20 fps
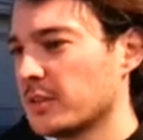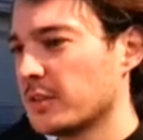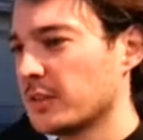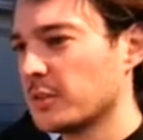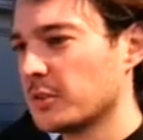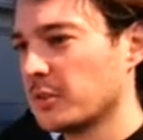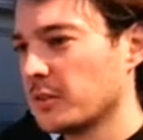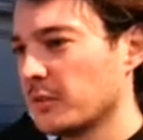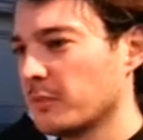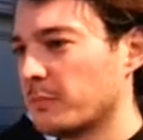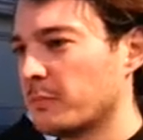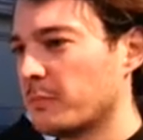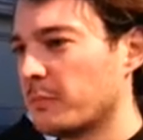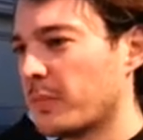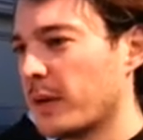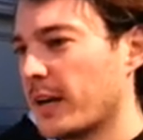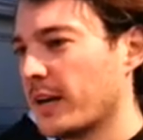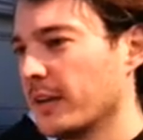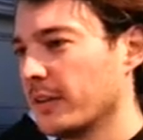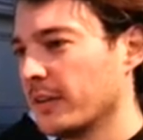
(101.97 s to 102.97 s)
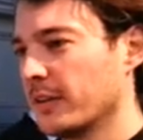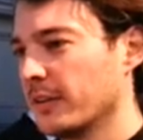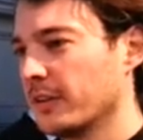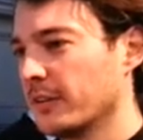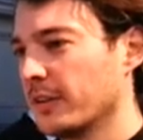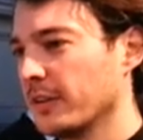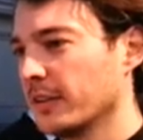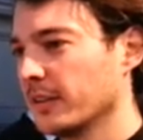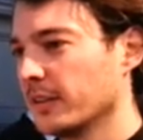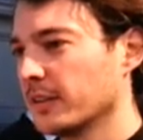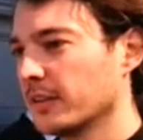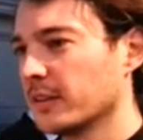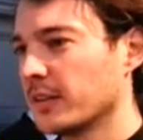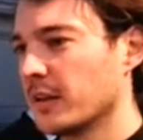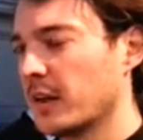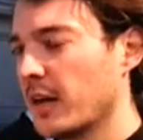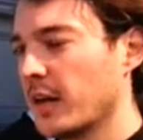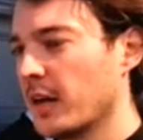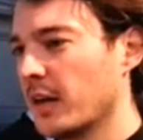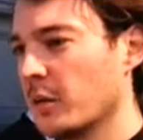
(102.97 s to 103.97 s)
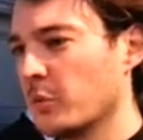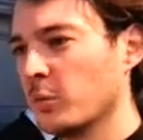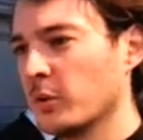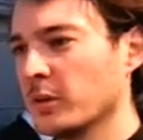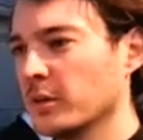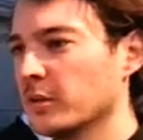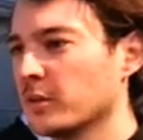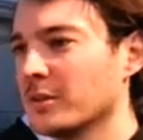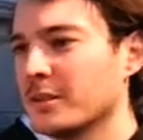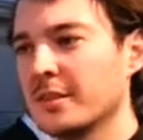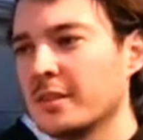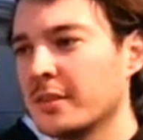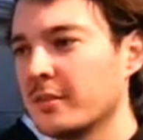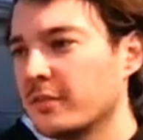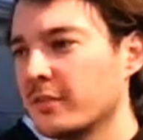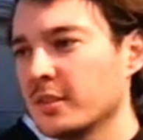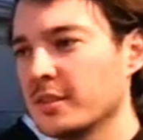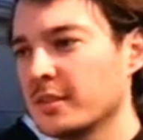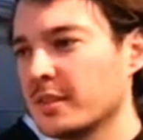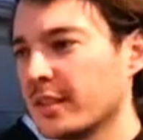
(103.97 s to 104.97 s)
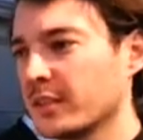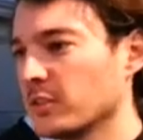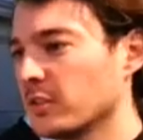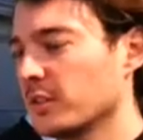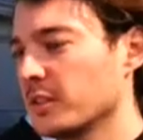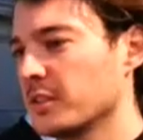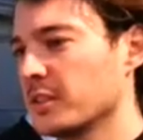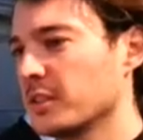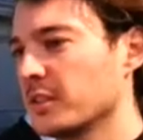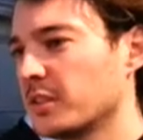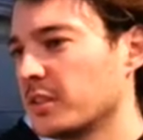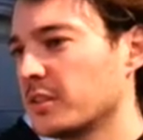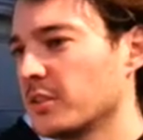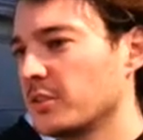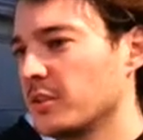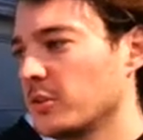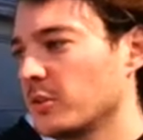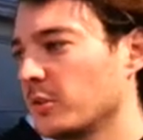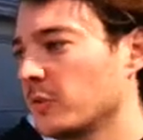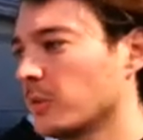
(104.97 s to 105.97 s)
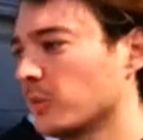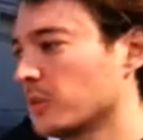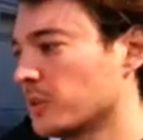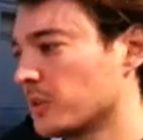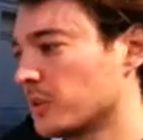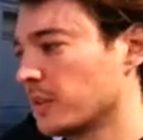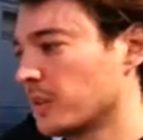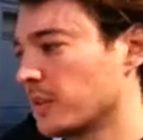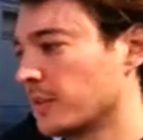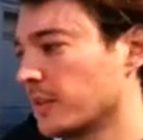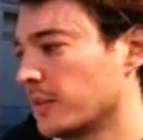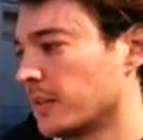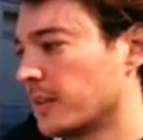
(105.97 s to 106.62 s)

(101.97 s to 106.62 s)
sort of pioneering what different technologies can do, also